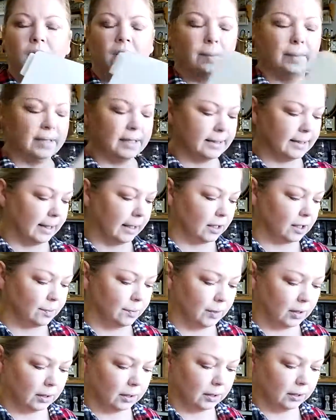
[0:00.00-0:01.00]
my
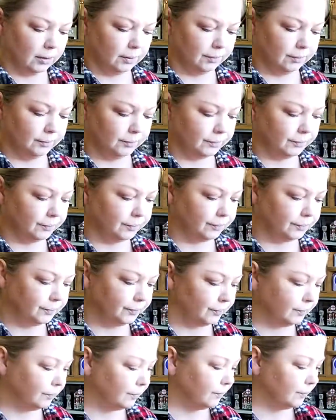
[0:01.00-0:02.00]
sketchbook
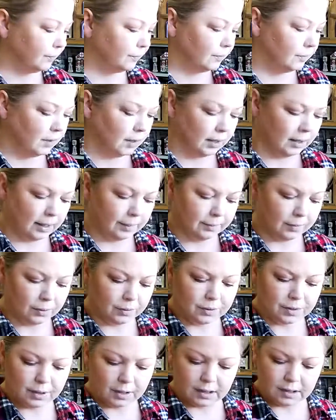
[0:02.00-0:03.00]
and I'm
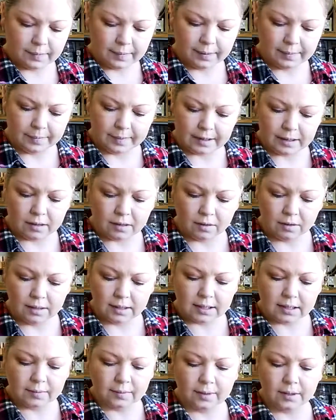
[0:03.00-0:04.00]
going to experiment. So
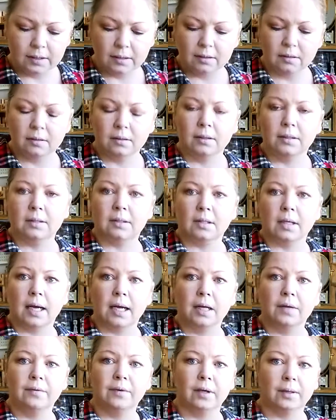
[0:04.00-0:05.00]
this one is
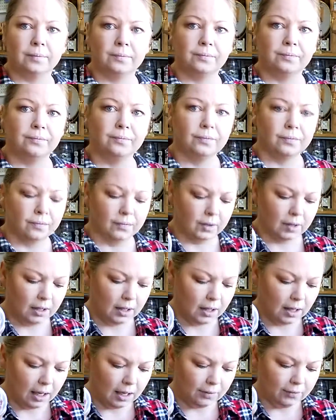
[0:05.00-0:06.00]
kind of
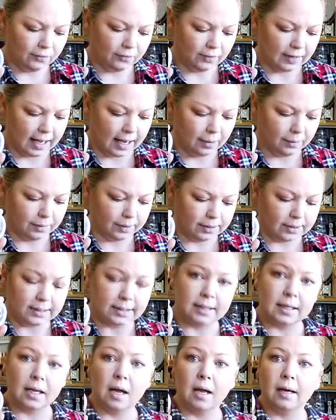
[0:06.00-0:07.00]
a flower
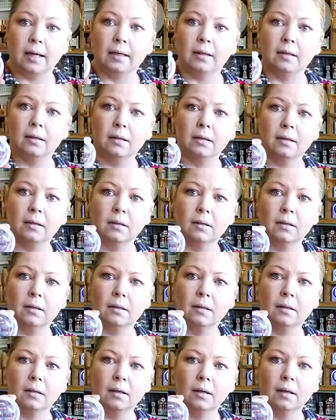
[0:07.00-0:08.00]
design.
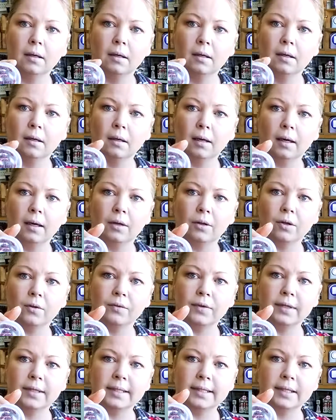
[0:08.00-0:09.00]
I don't know if
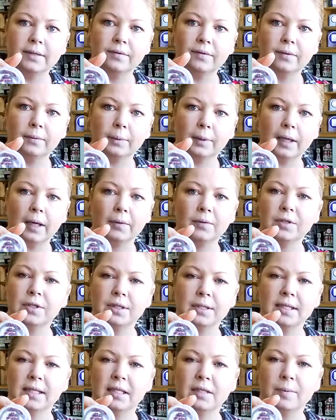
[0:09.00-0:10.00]
you can see it very well. I was
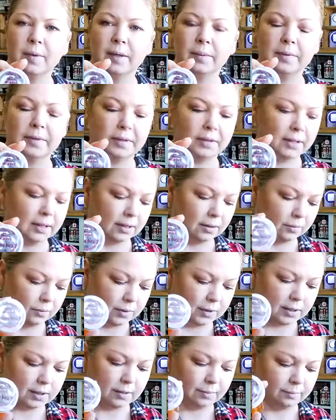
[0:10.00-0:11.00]
just experimenting
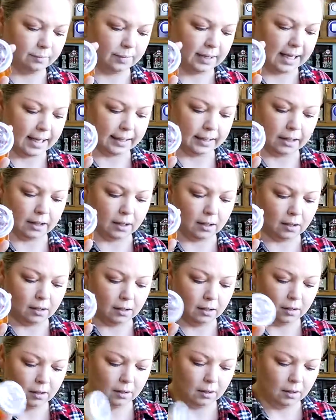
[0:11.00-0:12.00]
with some black ink.
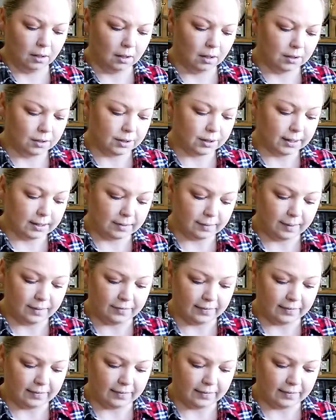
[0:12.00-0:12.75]
So that's my